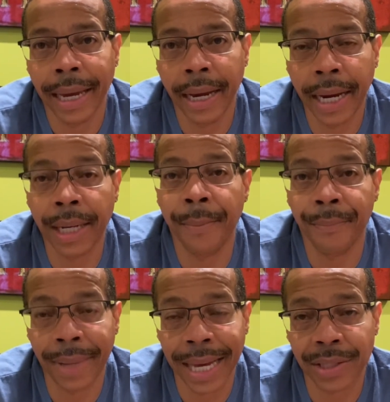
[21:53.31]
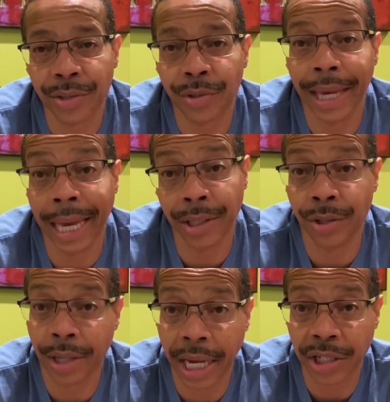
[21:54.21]
and a master's
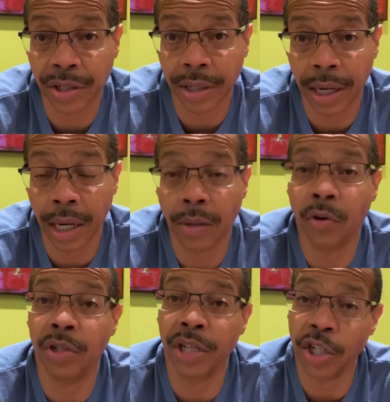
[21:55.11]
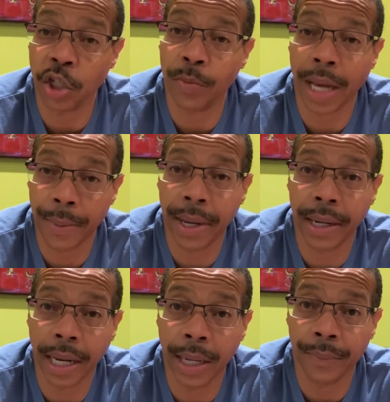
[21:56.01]
education and credentials behind my
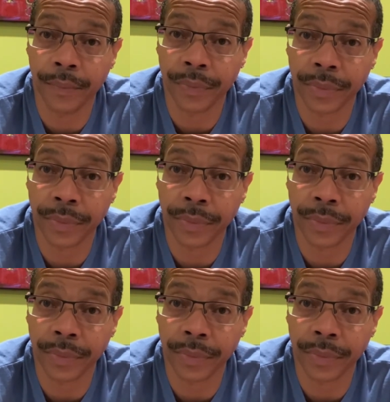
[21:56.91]
name,